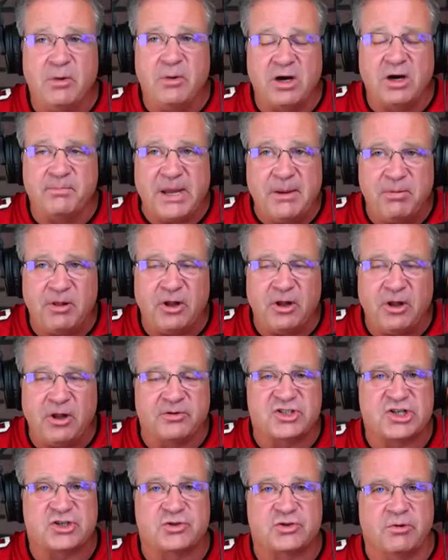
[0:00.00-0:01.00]
People are
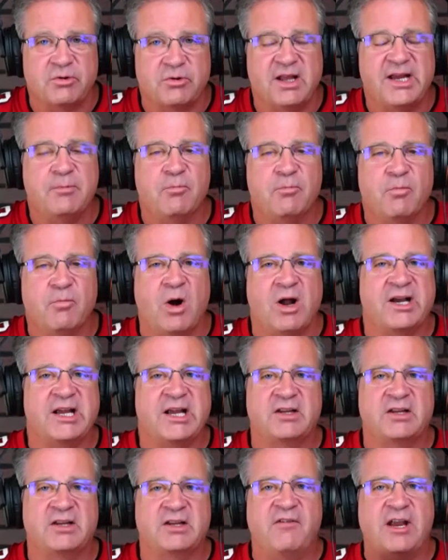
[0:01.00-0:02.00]
just really wanting
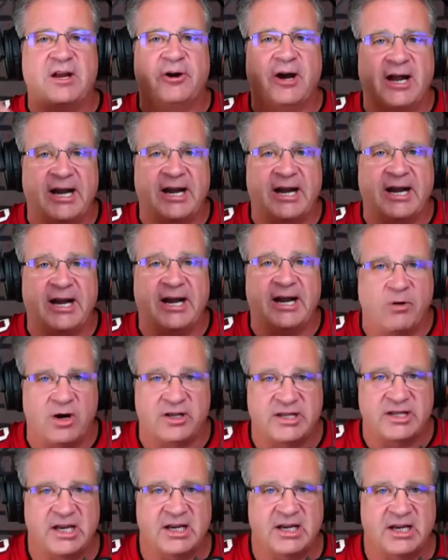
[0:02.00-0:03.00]
to figure out how to
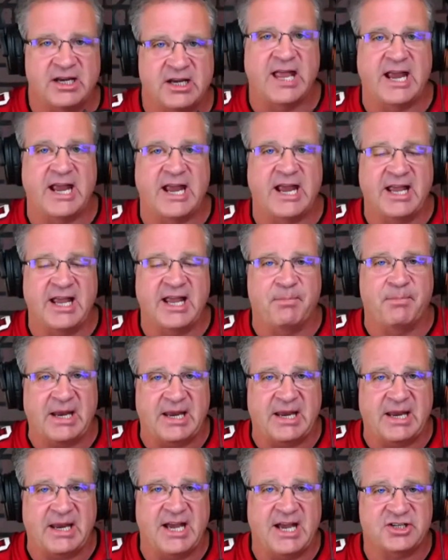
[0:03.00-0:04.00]
articulate Epic
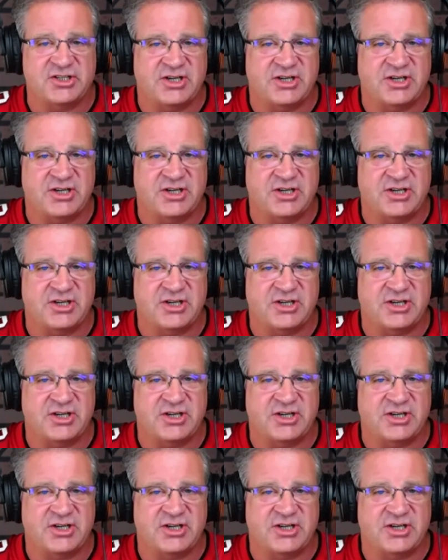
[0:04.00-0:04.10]
Cash.